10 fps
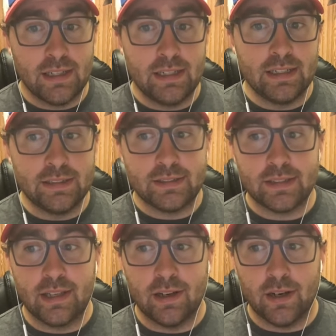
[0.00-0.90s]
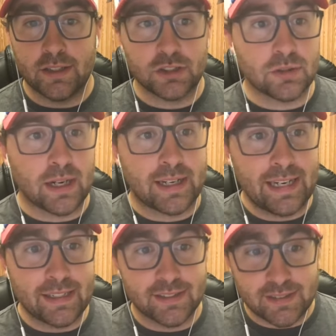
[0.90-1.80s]
is uh, Strike
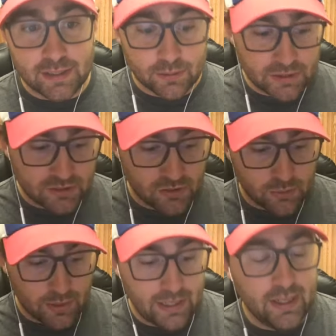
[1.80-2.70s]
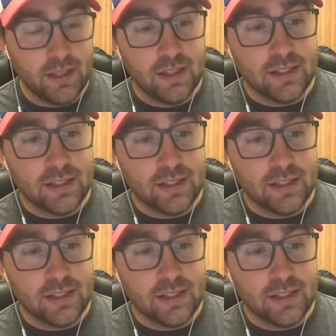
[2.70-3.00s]
King Series 3.